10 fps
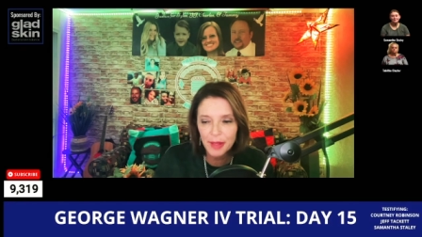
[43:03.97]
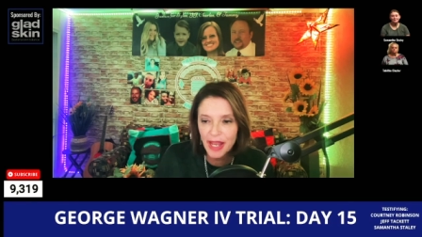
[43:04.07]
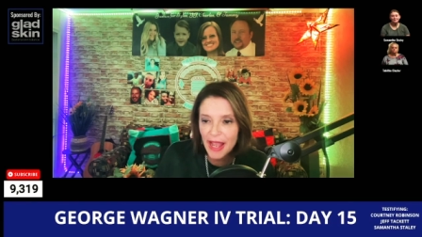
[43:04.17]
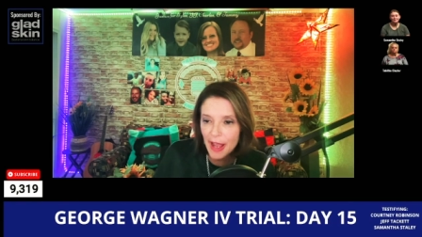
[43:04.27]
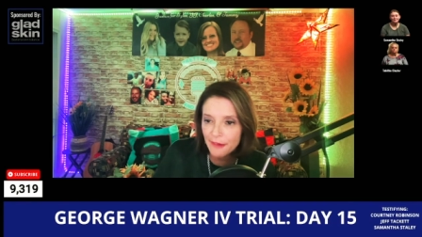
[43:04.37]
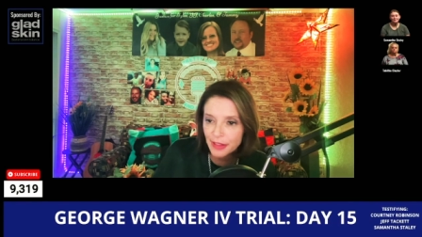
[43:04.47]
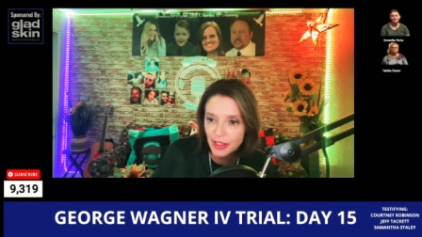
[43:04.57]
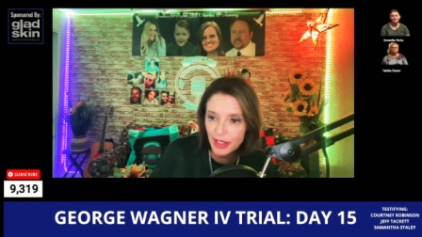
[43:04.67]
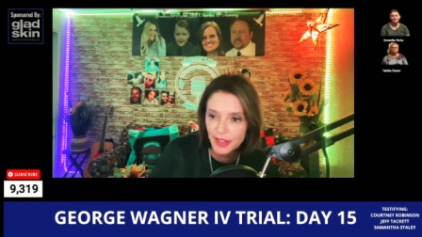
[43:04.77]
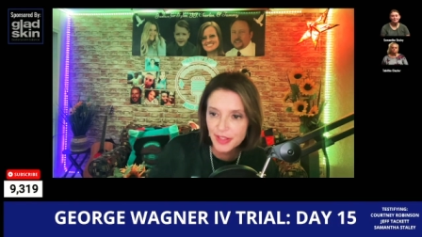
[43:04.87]
I have it.
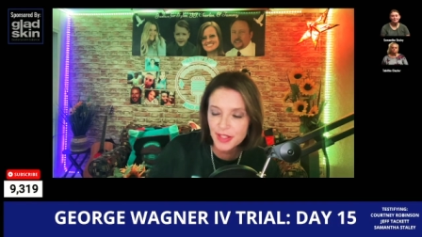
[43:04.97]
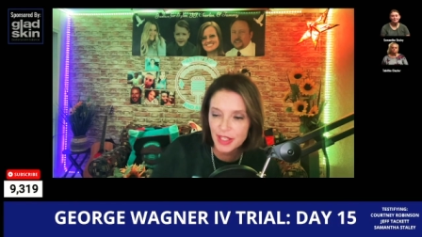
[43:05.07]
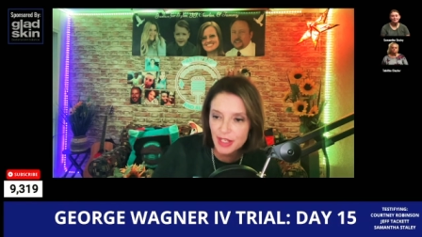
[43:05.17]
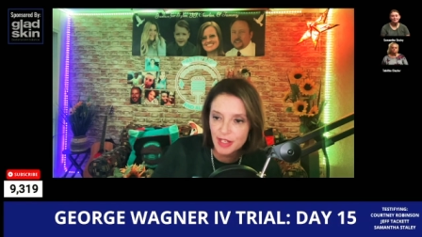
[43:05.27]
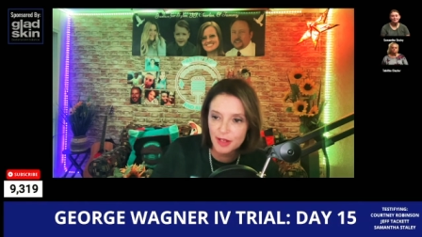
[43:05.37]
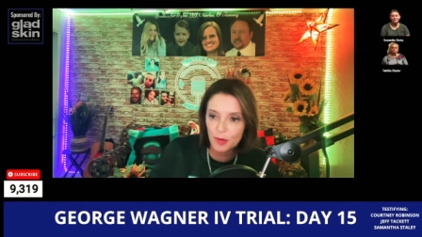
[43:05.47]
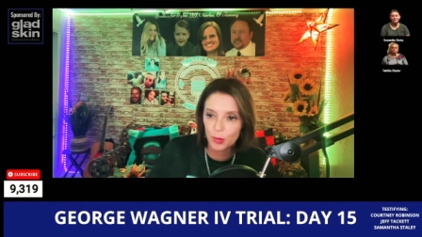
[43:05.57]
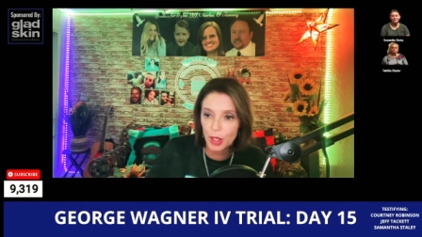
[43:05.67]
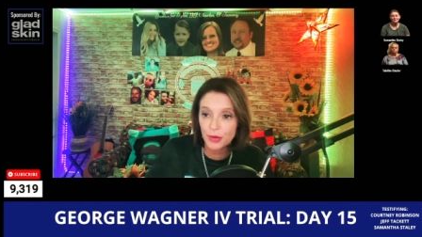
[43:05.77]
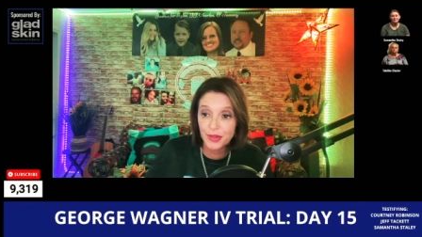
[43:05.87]
It's the
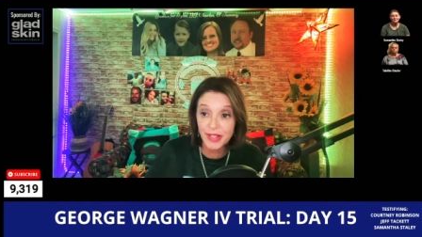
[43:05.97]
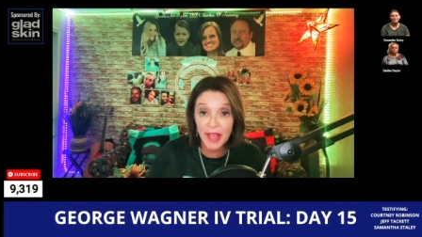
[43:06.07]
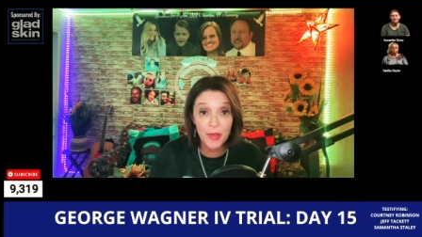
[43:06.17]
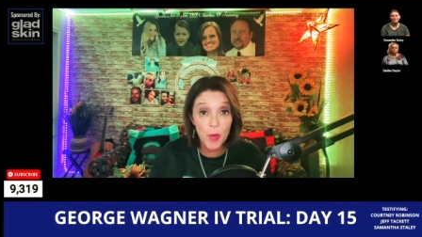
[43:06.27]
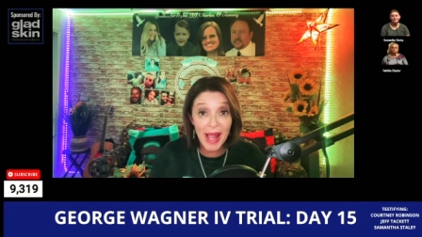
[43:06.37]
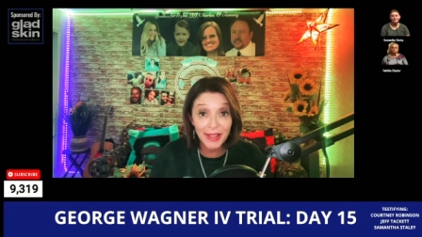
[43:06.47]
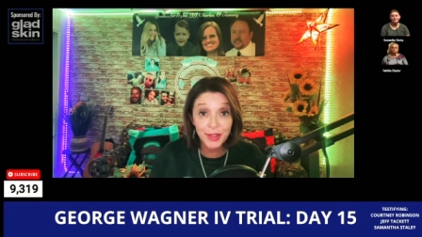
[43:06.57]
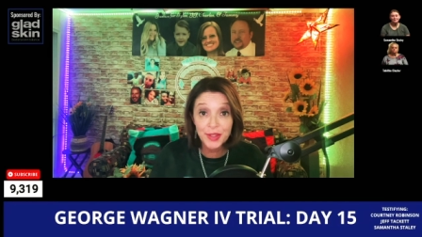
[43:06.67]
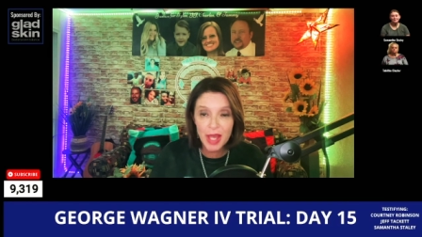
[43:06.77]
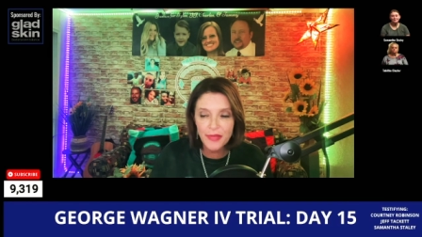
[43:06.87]
Rhodens and the
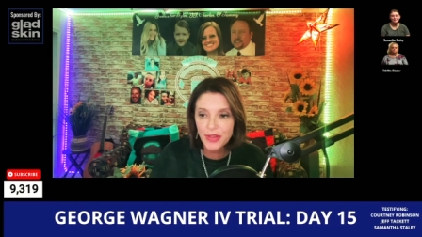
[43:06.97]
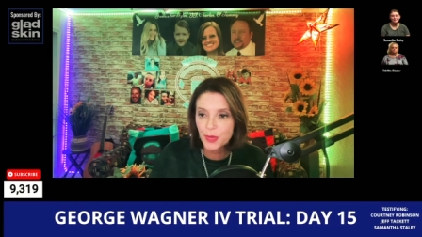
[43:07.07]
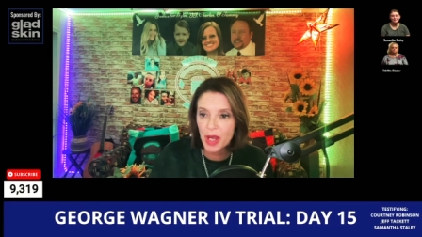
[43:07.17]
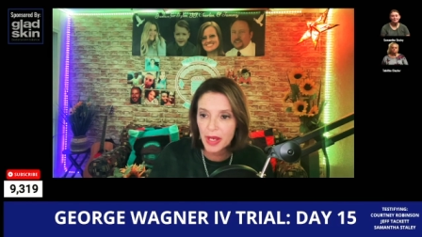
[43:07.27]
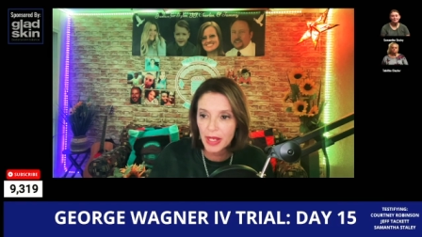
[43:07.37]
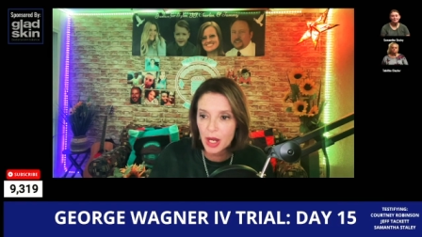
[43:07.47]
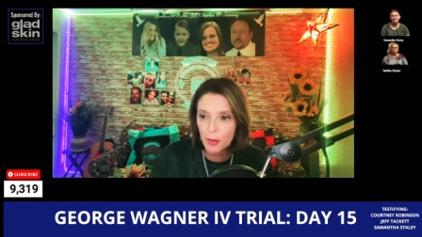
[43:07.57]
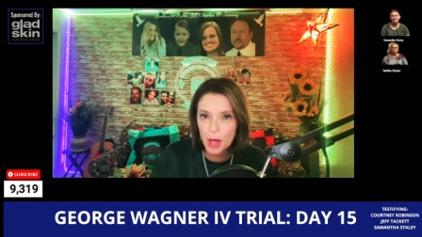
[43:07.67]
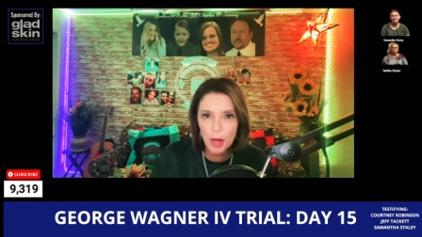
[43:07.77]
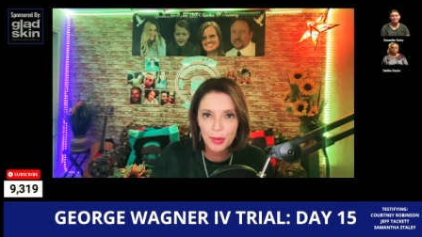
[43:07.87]
Wagners at this wedding. I'll
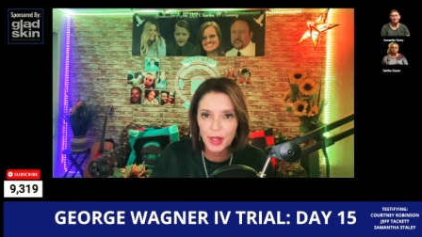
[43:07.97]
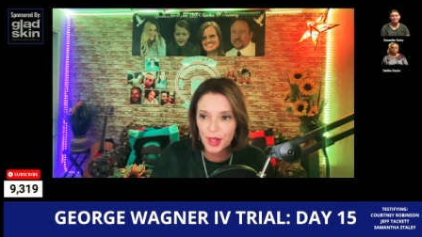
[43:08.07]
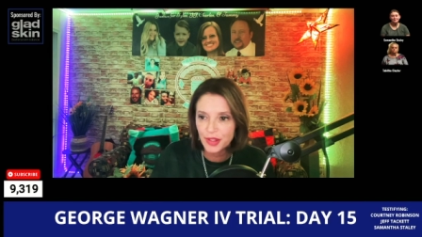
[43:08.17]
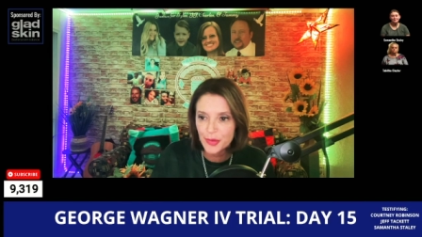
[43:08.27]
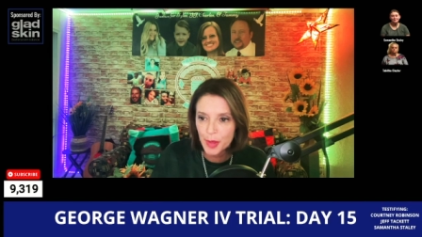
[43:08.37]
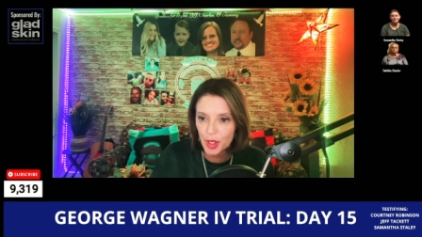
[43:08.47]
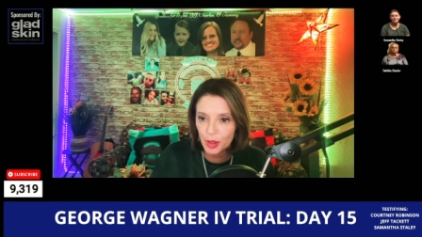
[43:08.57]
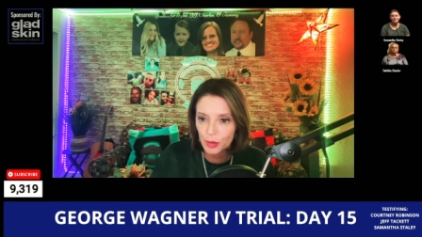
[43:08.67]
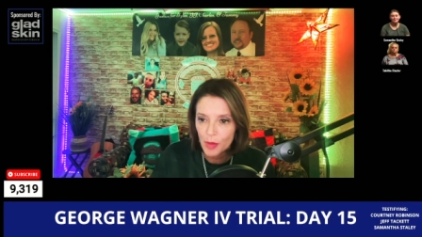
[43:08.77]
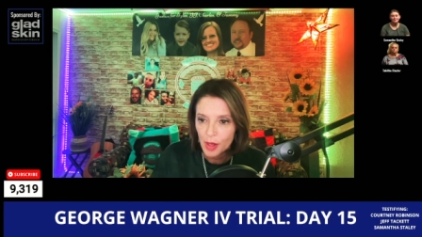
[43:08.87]
I'll put it on tomorrow.